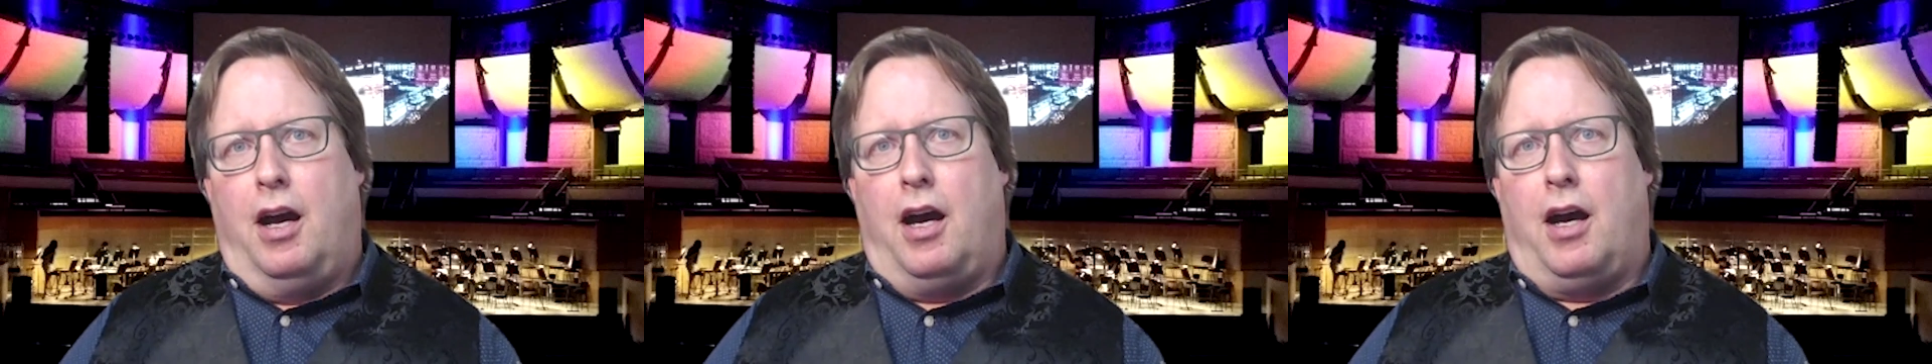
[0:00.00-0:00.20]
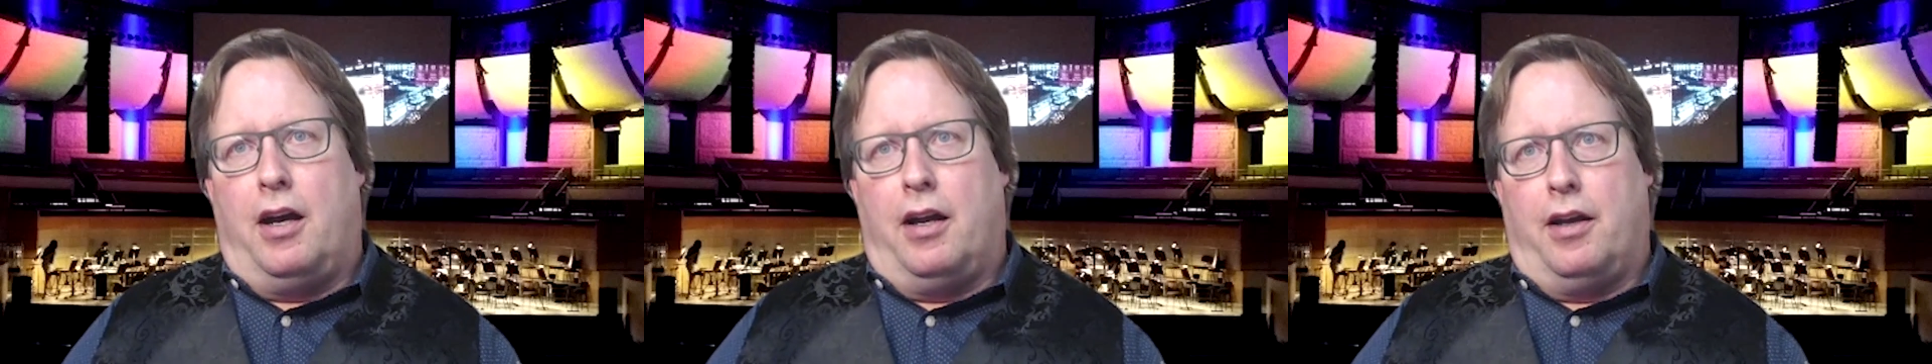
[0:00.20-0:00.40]

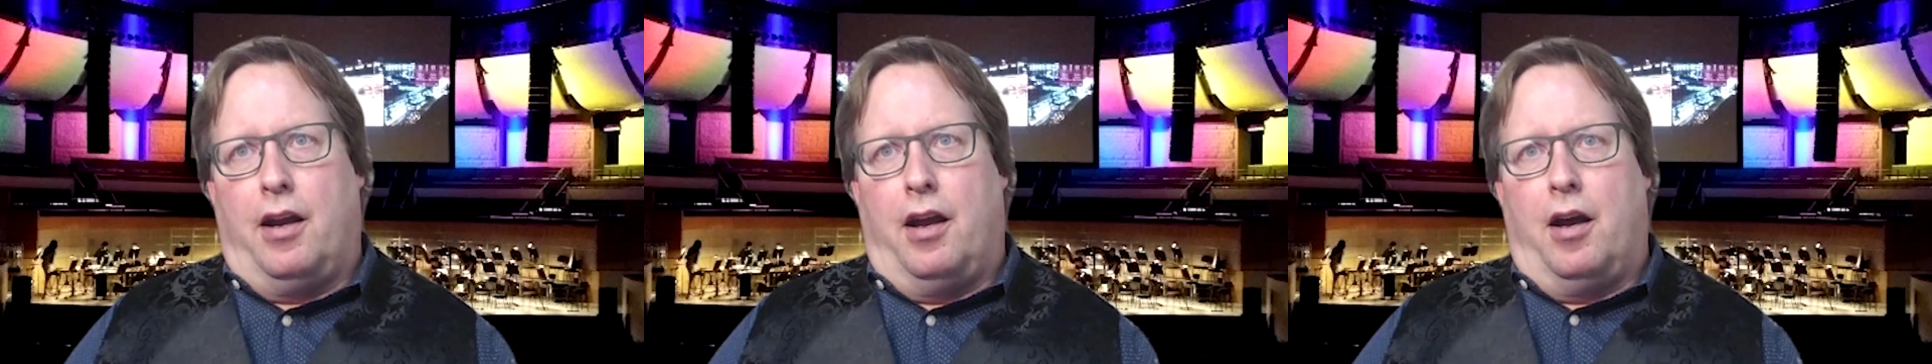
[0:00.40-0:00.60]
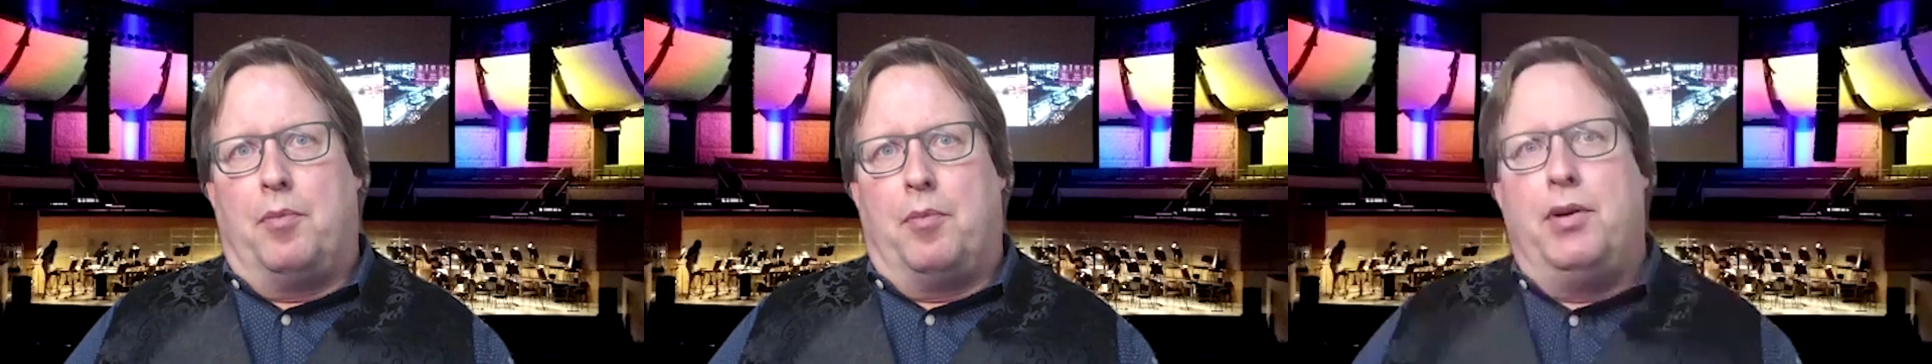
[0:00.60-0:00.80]
on
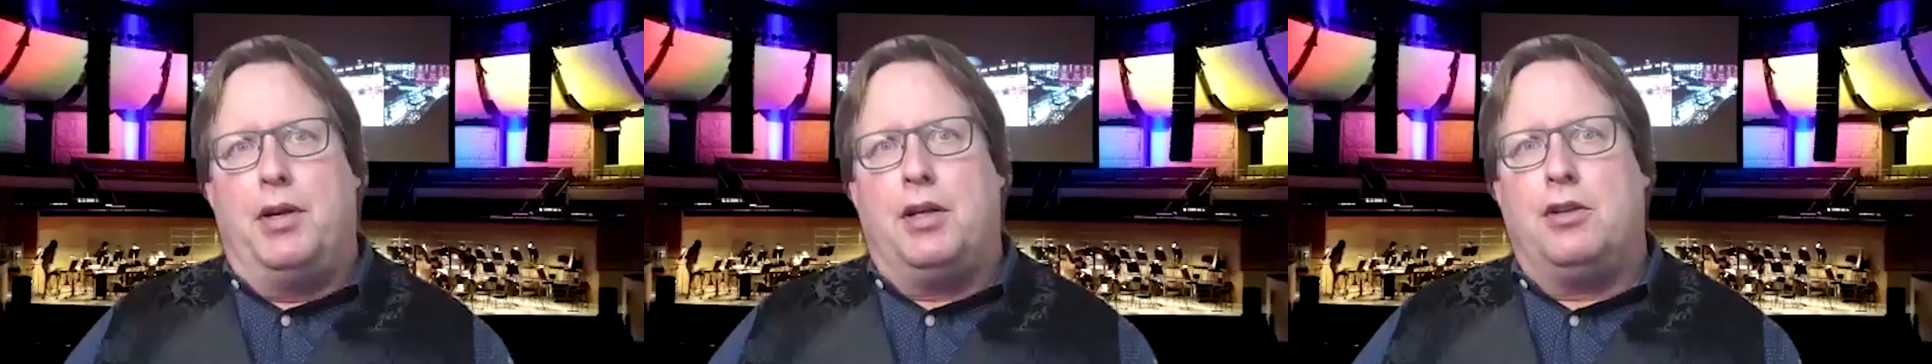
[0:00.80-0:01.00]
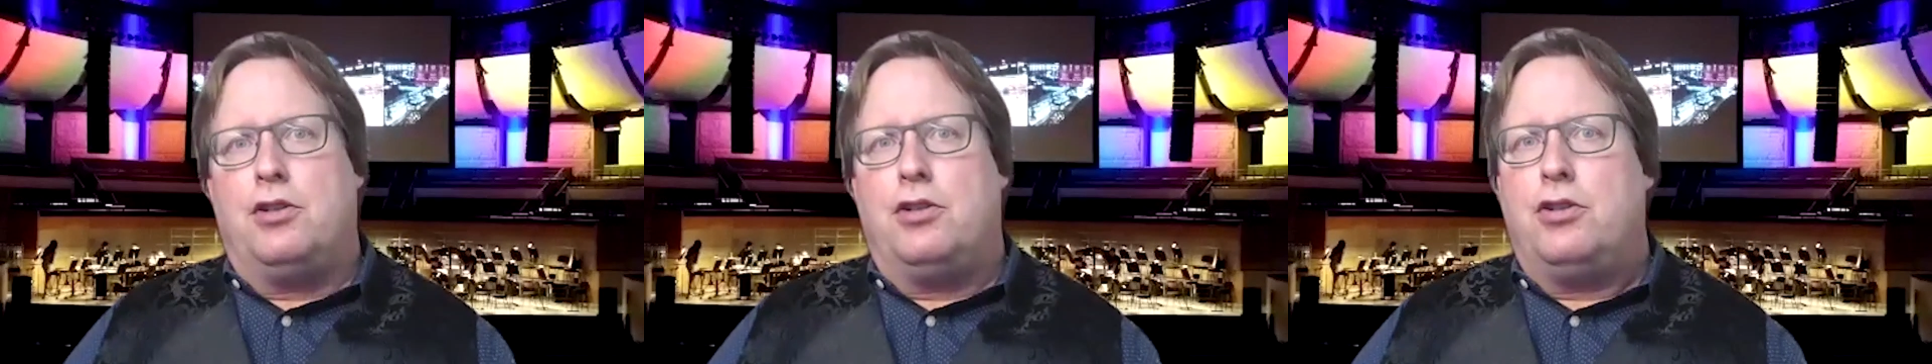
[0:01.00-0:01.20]
a
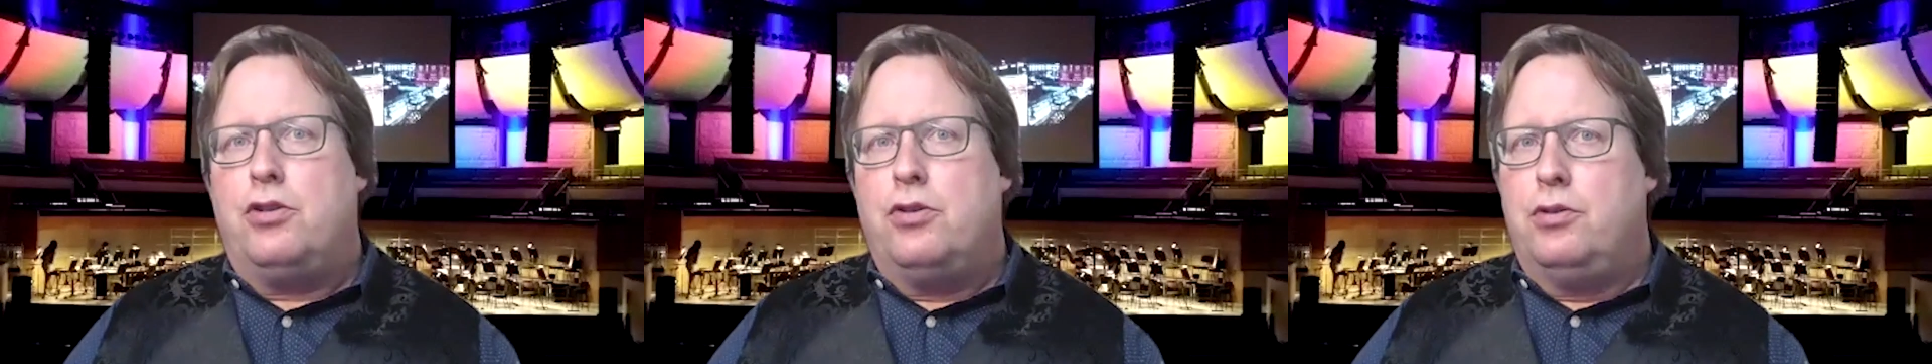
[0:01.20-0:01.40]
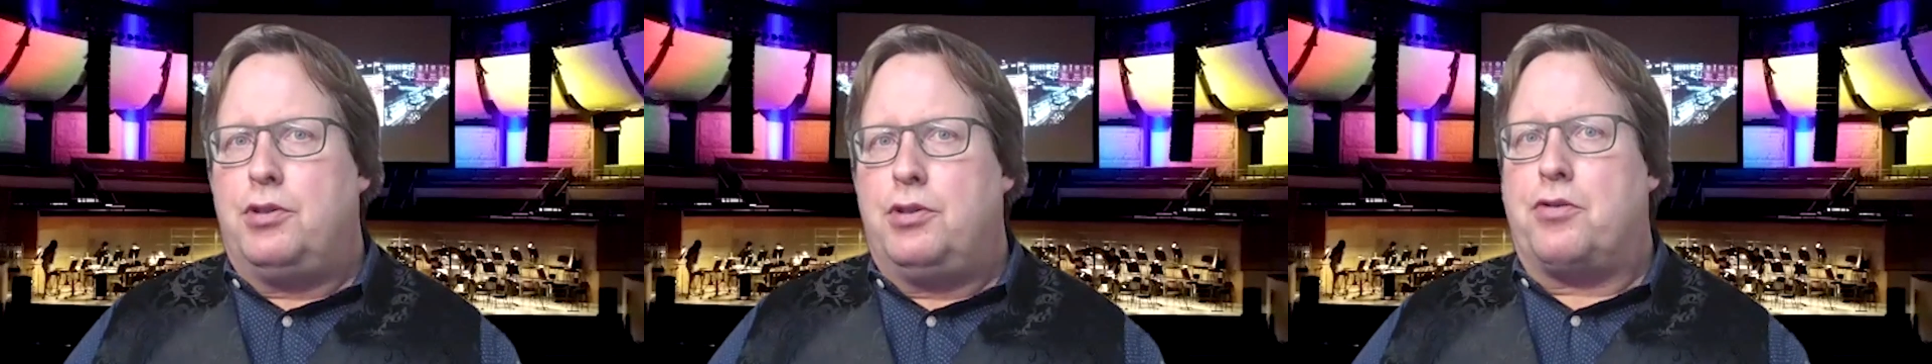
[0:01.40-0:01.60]
pretty
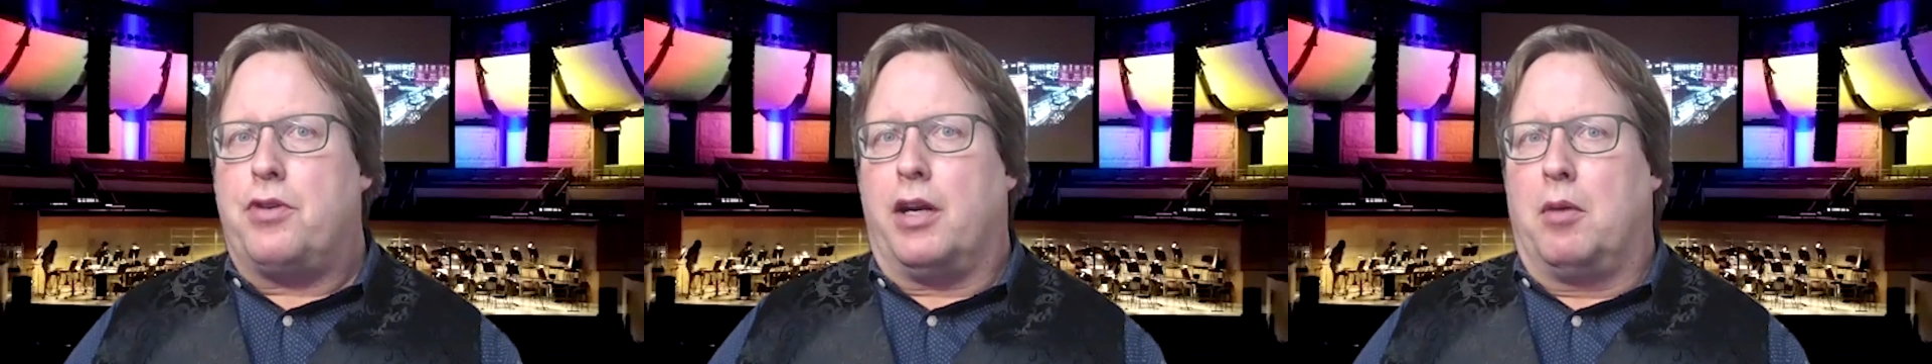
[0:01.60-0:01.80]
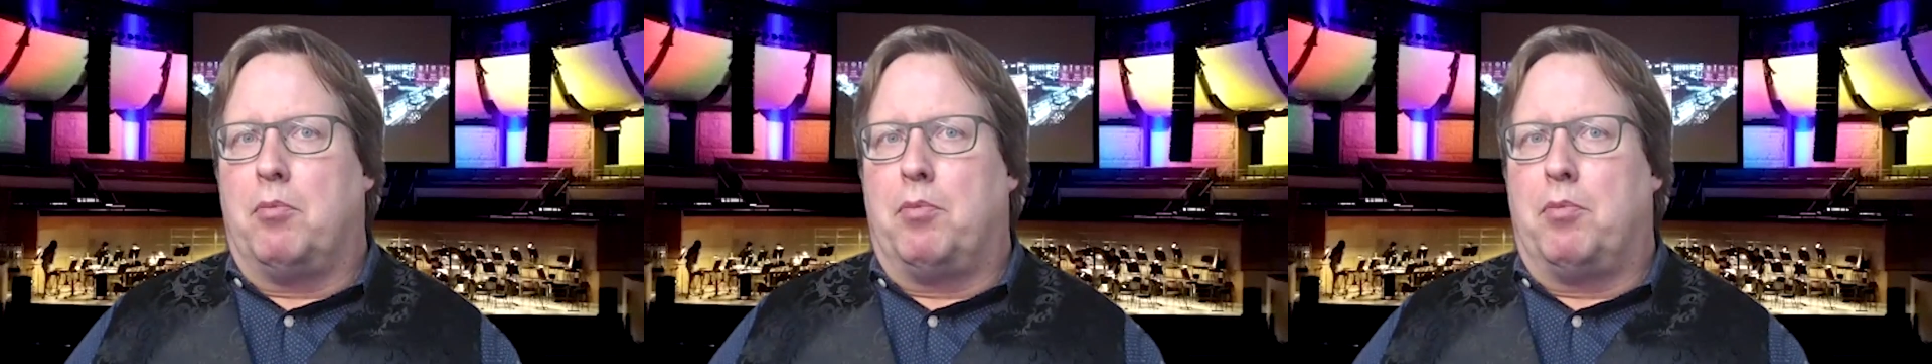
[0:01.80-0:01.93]
shoestring